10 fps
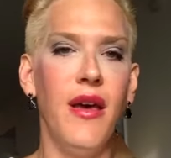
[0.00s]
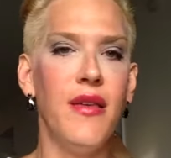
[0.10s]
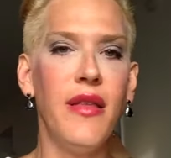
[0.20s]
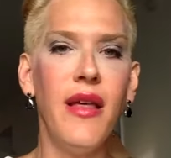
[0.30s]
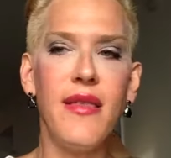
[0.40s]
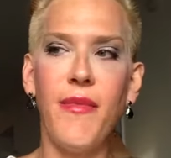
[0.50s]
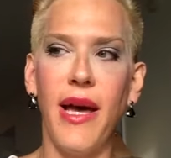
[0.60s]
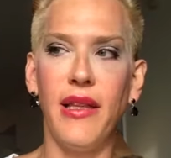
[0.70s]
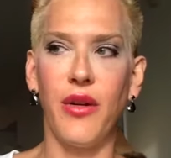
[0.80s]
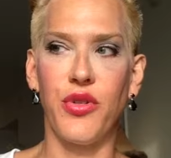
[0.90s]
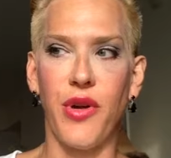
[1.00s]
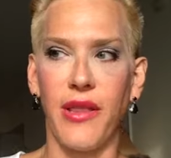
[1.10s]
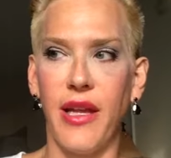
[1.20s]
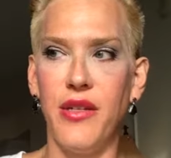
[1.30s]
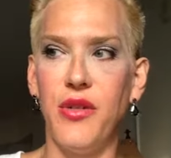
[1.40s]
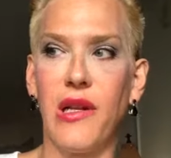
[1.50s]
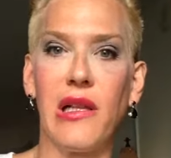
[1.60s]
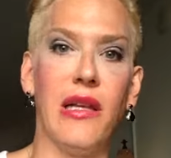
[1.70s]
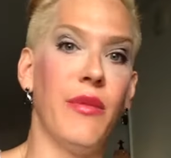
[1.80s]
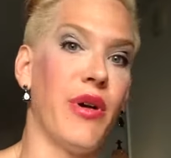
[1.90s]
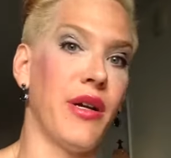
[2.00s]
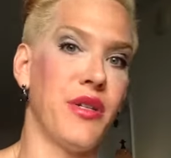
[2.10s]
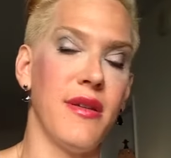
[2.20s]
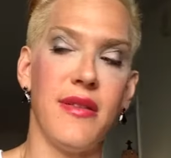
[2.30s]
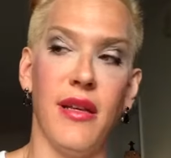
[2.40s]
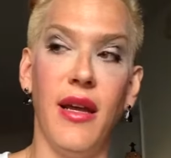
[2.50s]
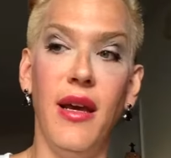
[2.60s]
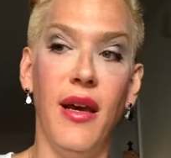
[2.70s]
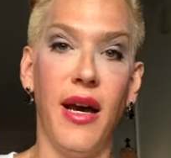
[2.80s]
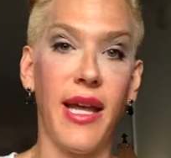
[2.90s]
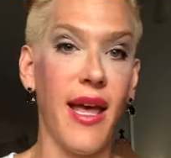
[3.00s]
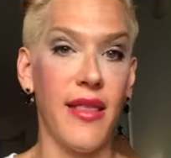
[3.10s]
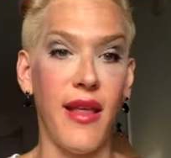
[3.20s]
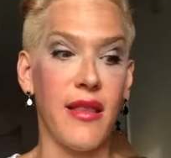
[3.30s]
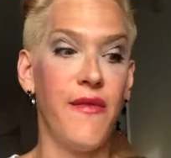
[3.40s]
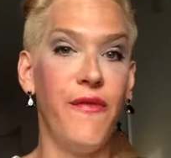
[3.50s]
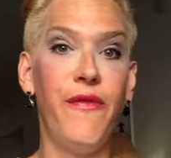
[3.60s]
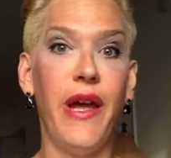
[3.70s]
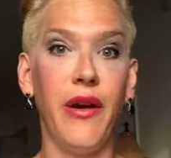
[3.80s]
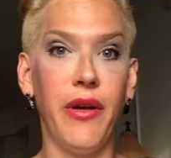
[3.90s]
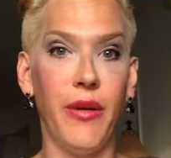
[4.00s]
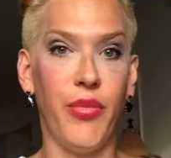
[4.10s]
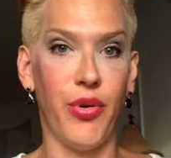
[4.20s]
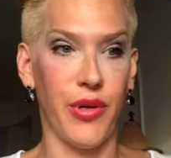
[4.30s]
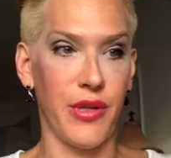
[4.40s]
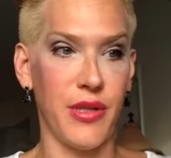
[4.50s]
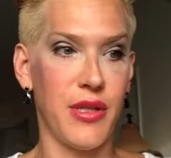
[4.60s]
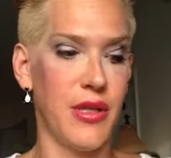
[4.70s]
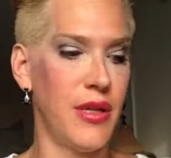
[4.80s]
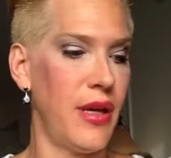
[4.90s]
So that's my little trick that I do to clean the brushes, and again, that's very important.